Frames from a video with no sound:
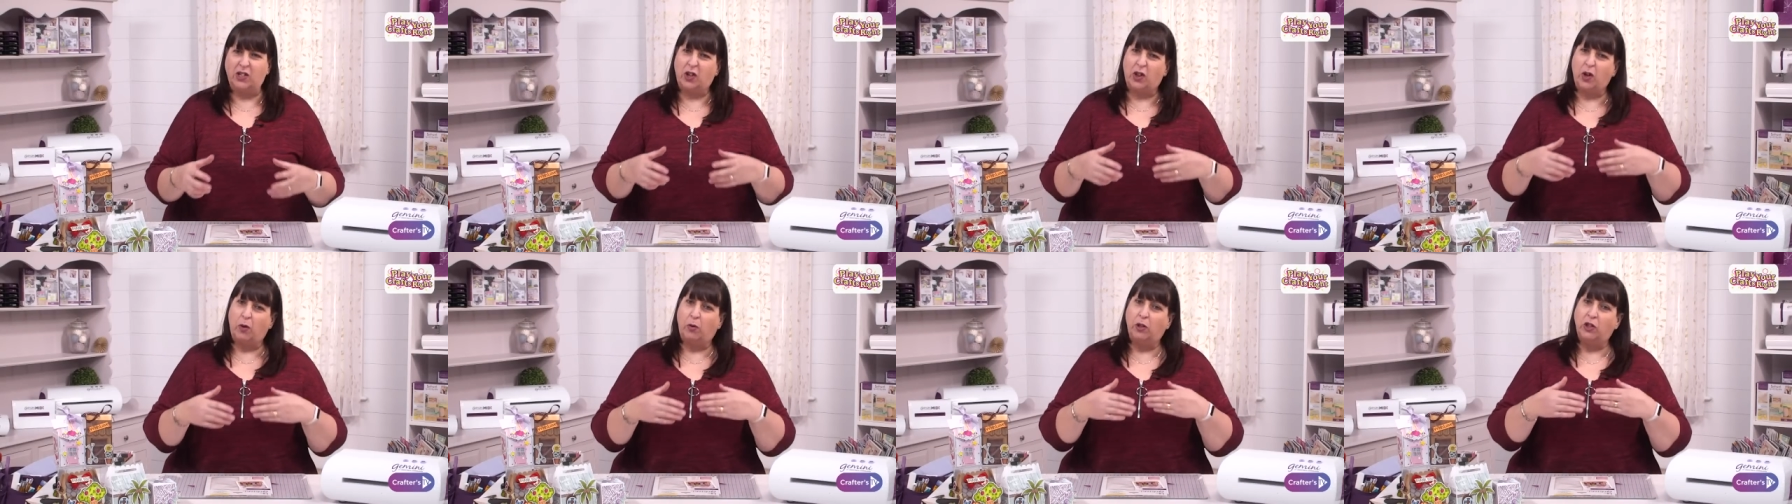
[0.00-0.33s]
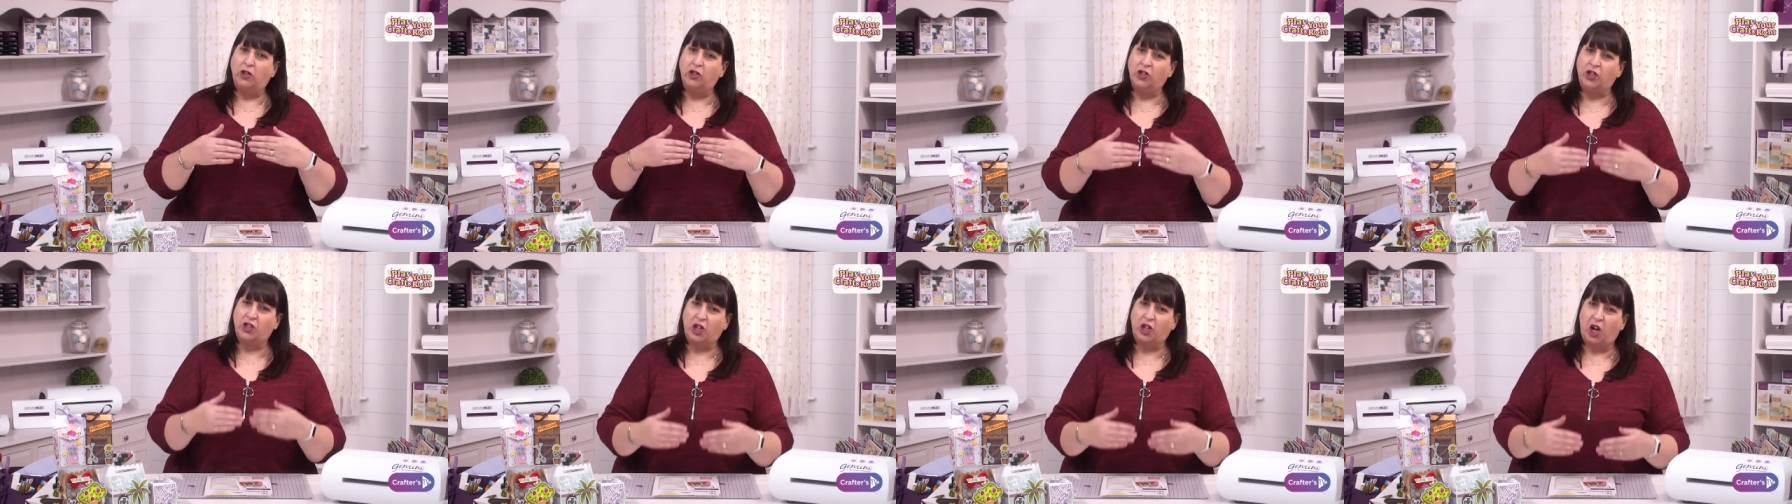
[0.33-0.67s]
So I thought we'll
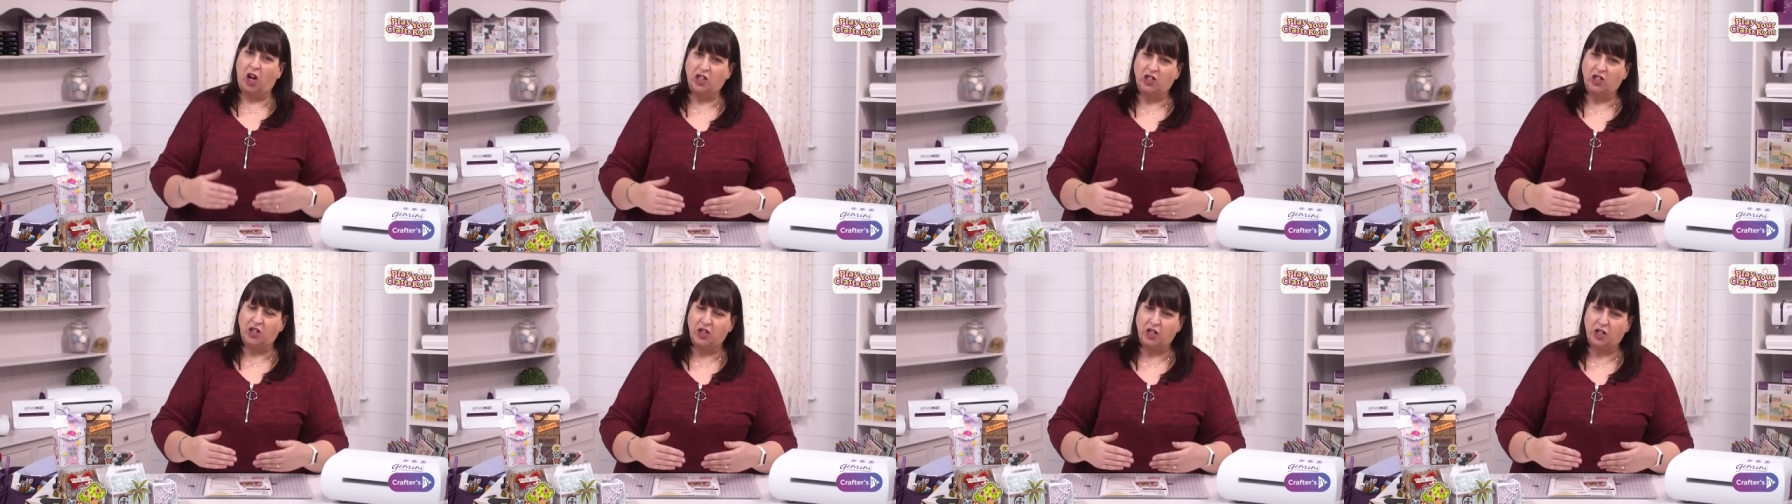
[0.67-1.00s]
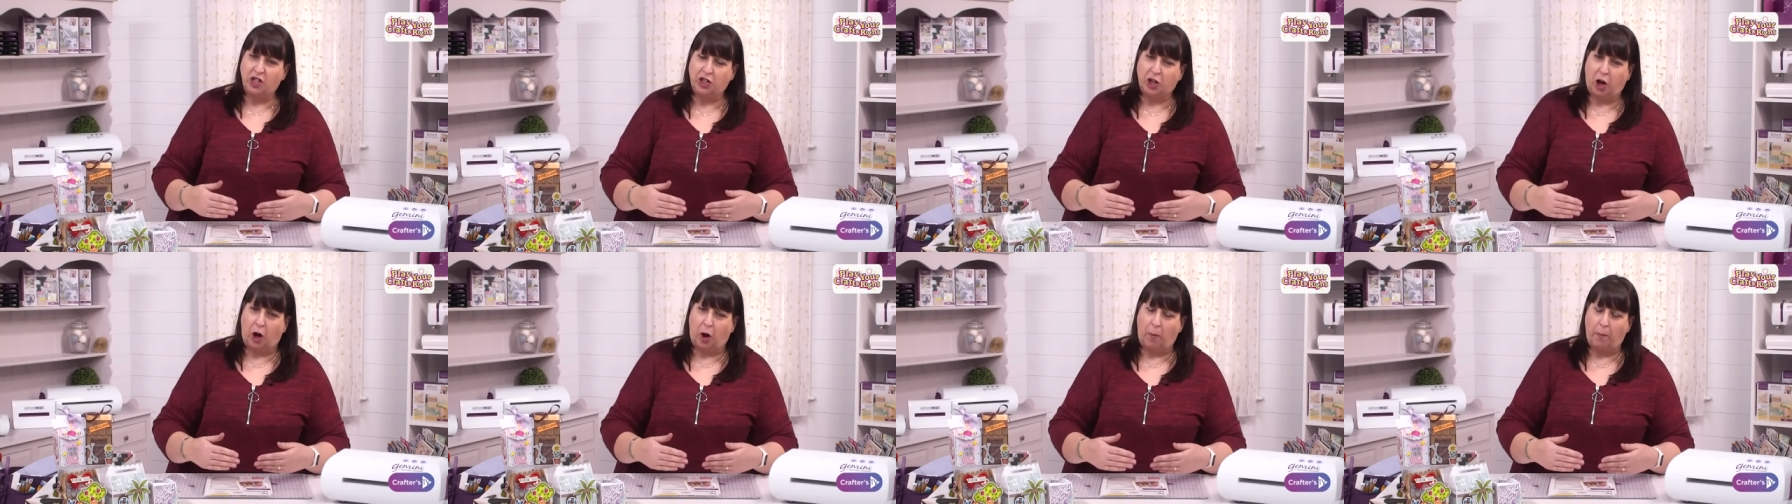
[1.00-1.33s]
just start at the
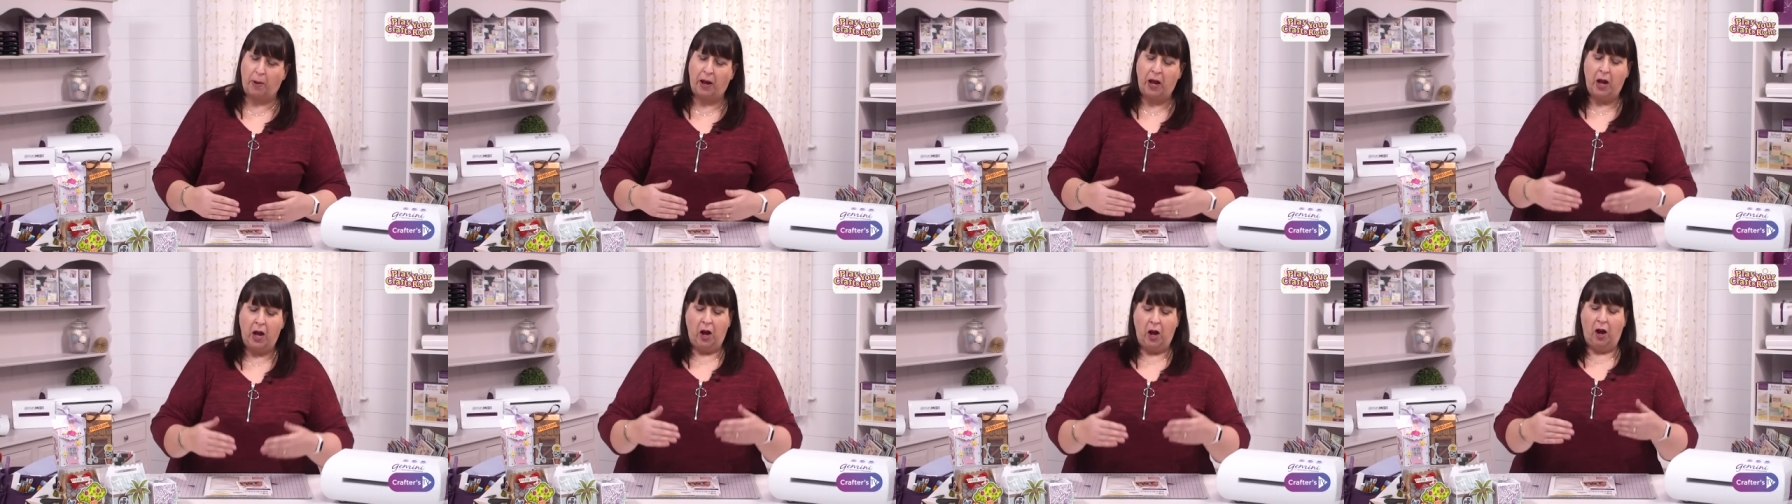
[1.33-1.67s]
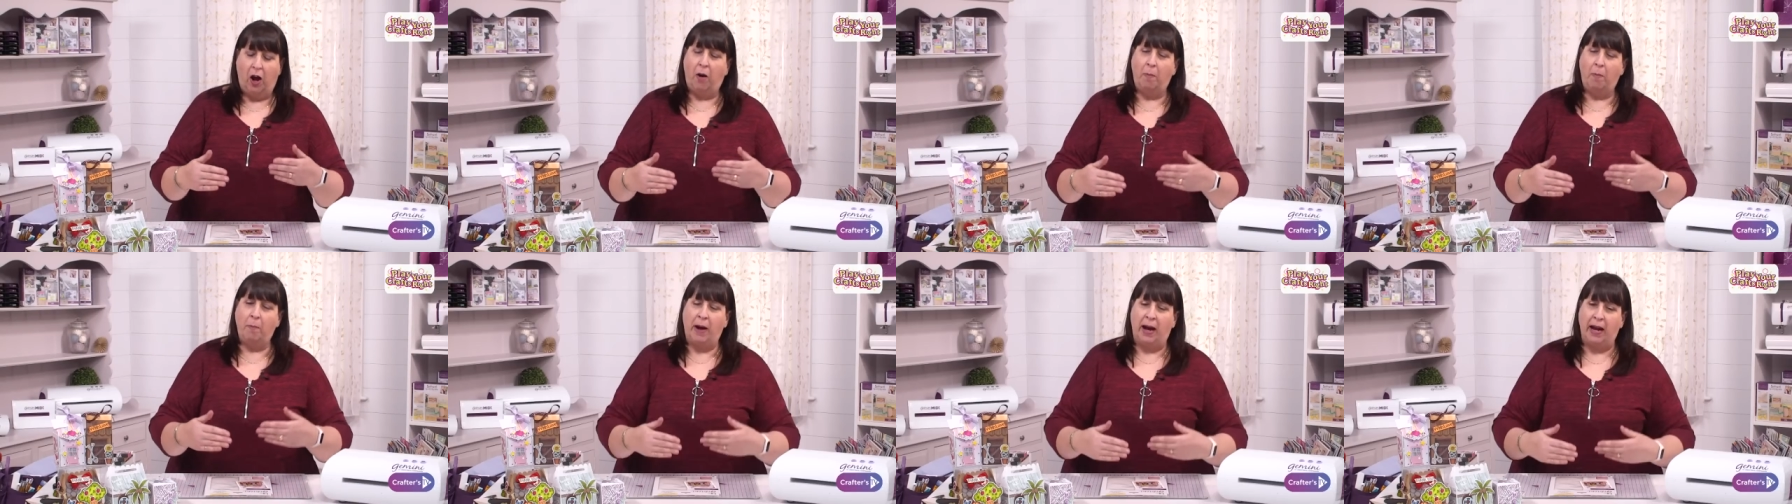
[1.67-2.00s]
top
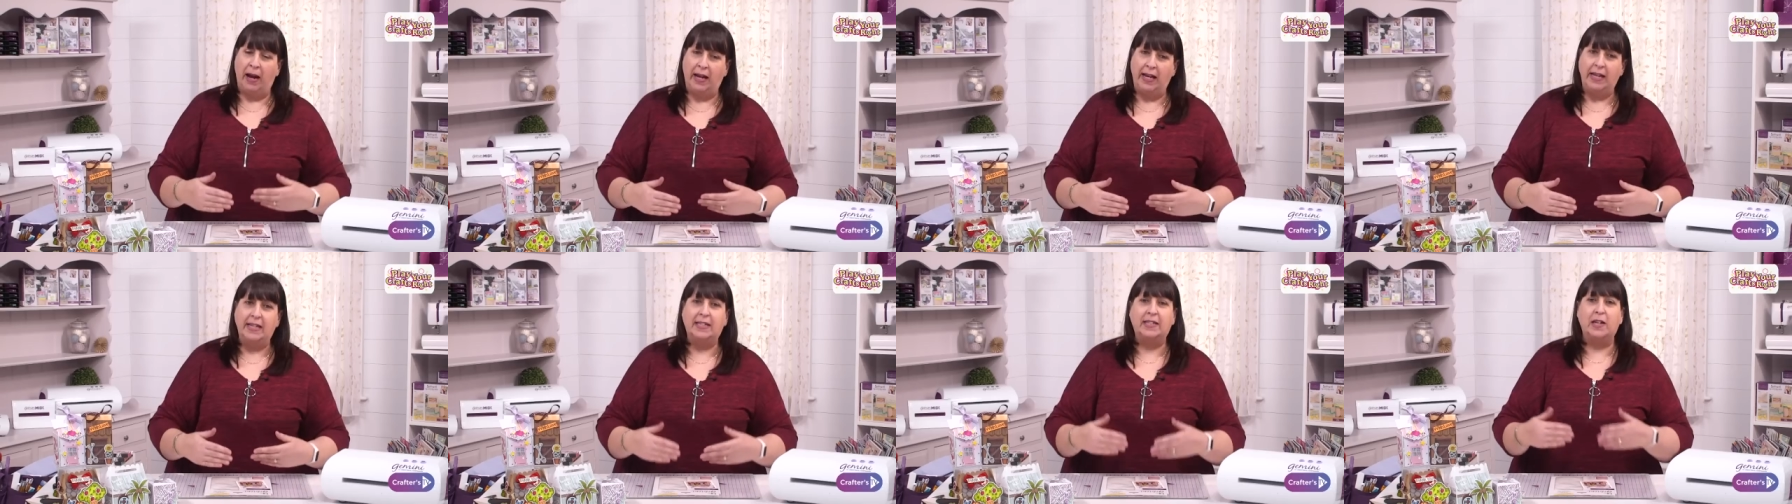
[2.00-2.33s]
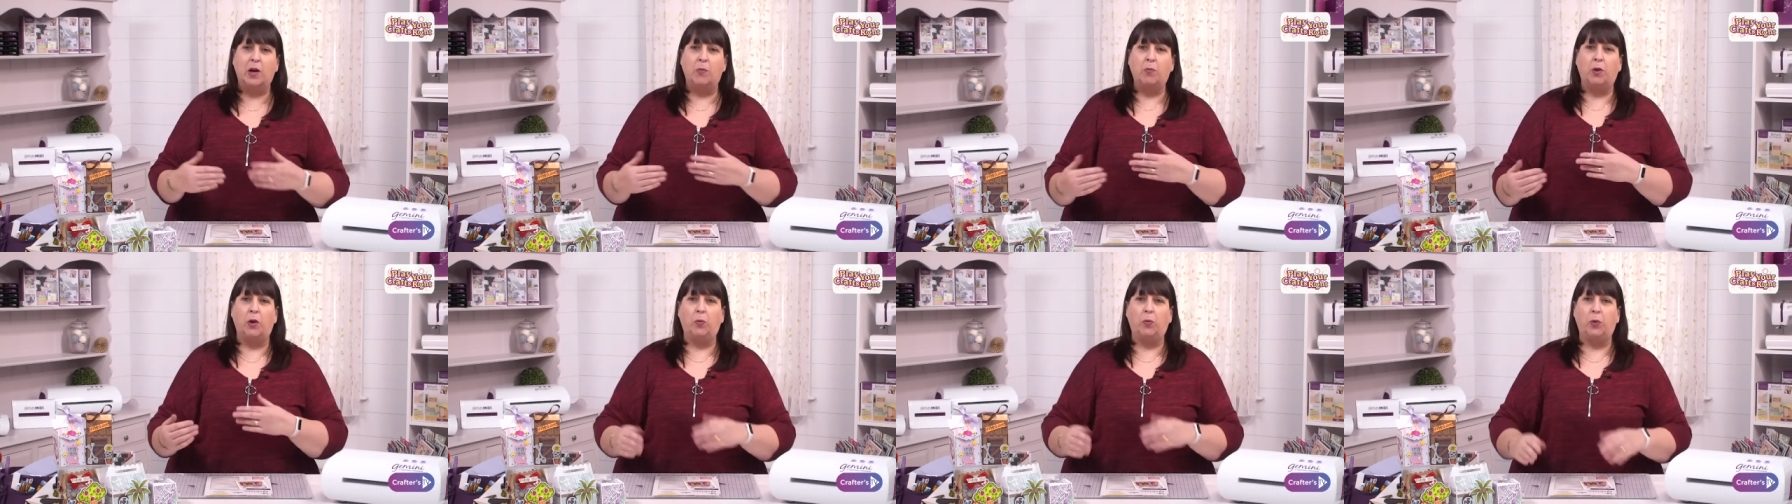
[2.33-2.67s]
on my list
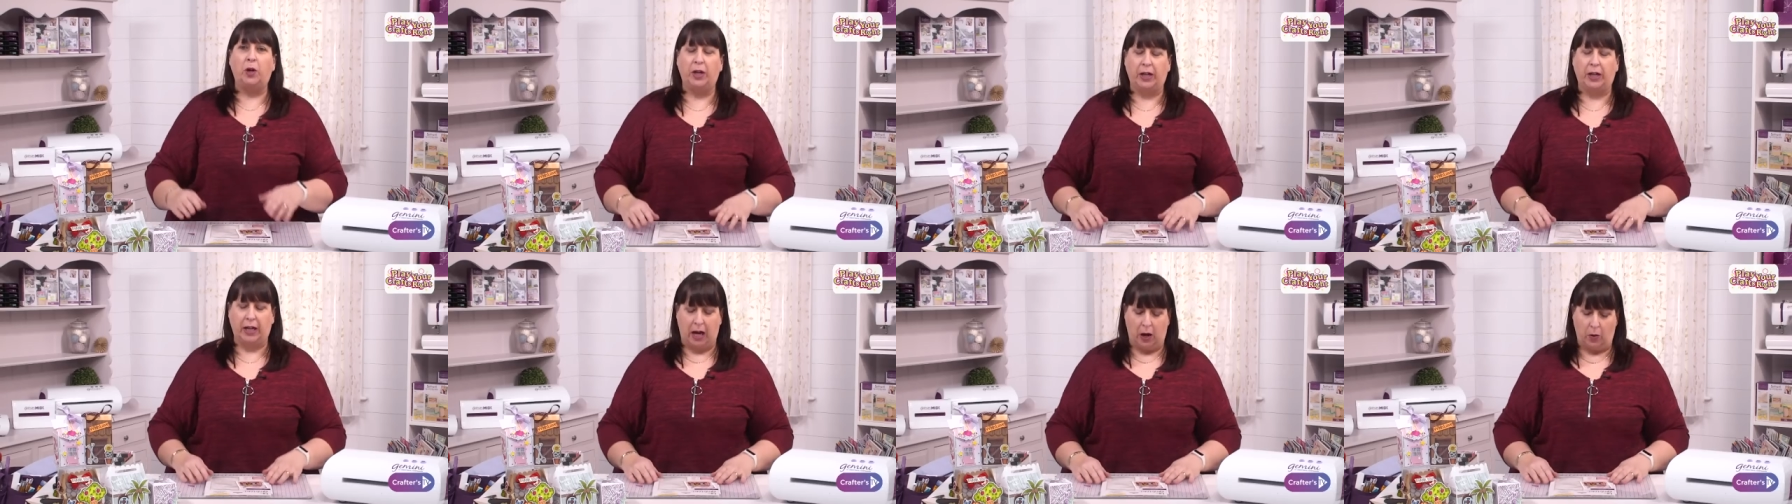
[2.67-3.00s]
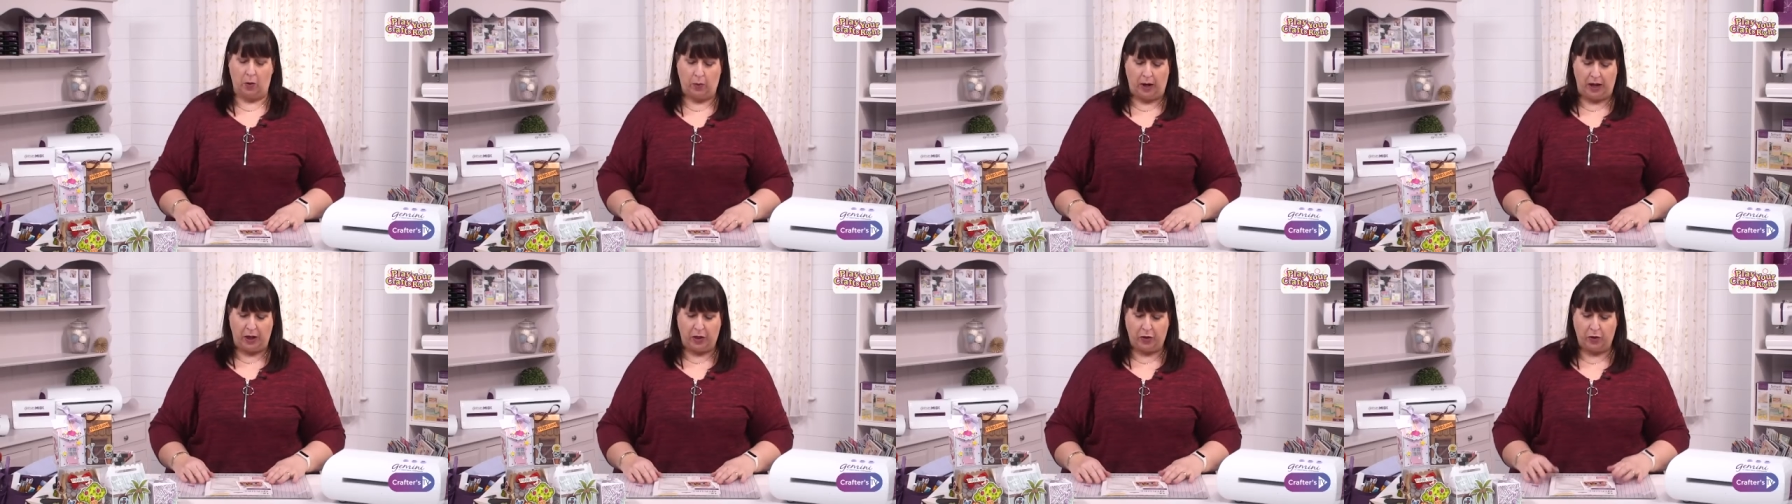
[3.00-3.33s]
and we'll work our
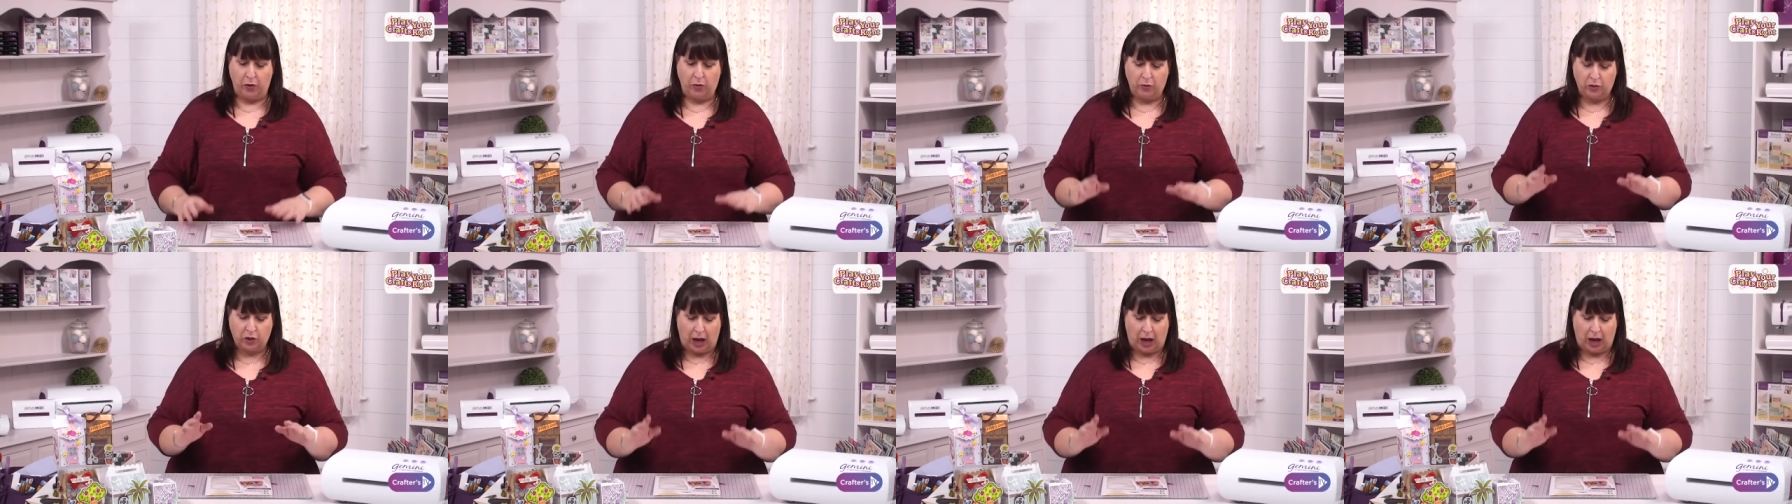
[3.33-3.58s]
way through.